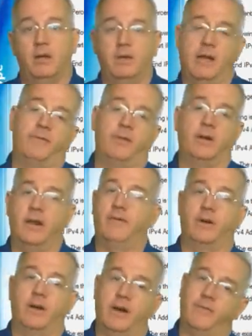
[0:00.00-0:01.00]
Never,
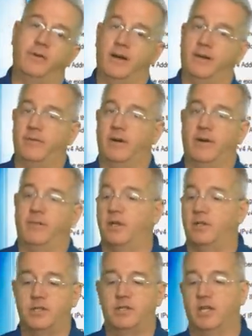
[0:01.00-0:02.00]
never, never, never, never.
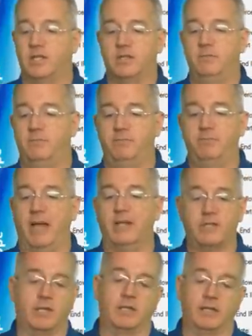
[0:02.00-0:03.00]
It's just
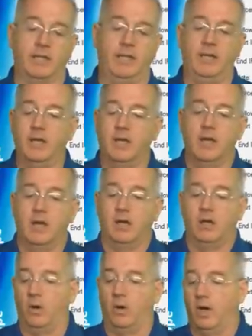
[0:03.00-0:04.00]
basically
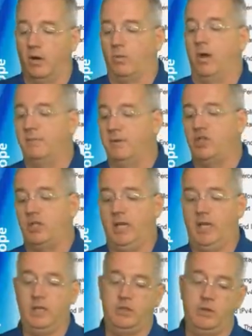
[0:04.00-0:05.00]
going on one
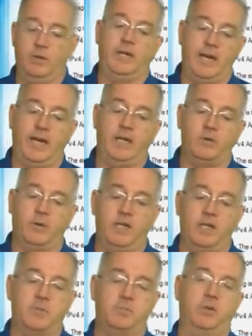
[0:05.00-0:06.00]
machine, doing an eighty
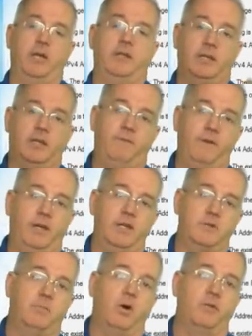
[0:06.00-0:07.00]
twenty split that
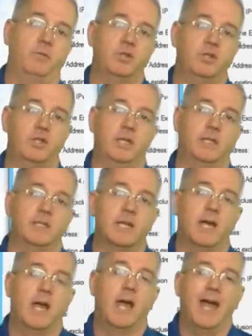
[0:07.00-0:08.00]
configures both machines
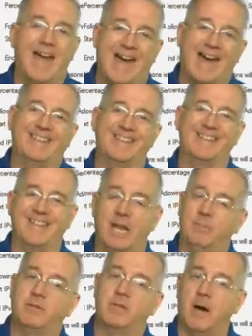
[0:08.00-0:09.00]
at the
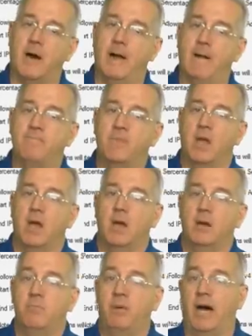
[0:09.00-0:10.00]
same time.
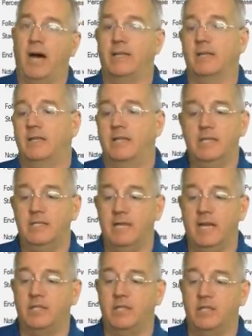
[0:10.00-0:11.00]
But these
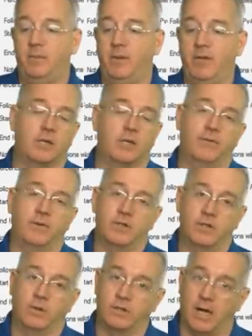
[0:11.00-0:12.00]
D H C P servers
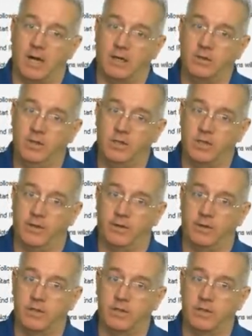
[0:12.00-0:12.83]
don't talk to each other.